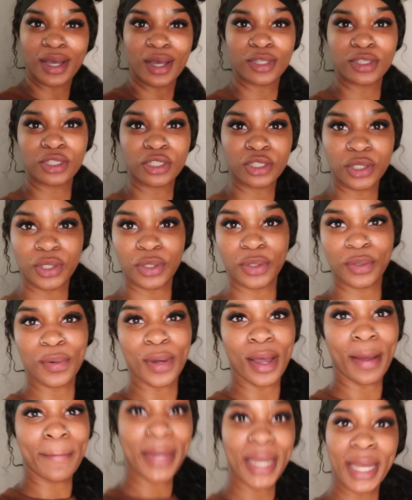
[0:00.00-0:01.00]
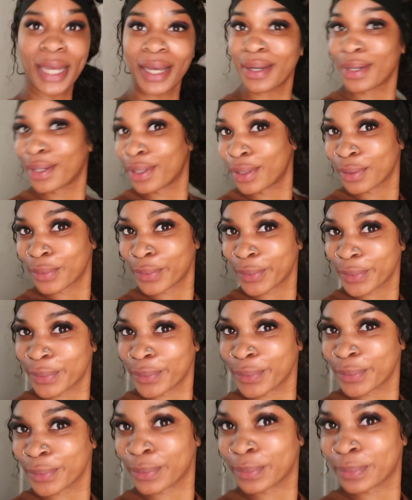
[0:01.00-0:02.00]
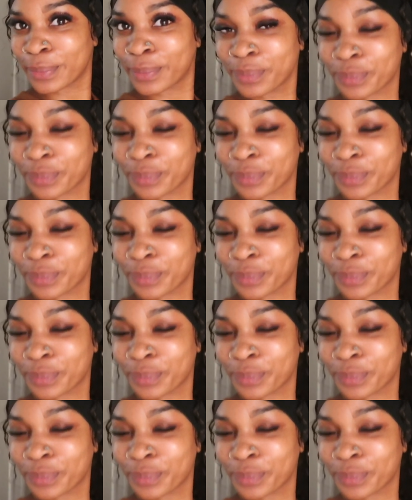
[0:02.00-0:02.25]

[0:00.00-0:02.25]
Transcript: y'all so i'm at home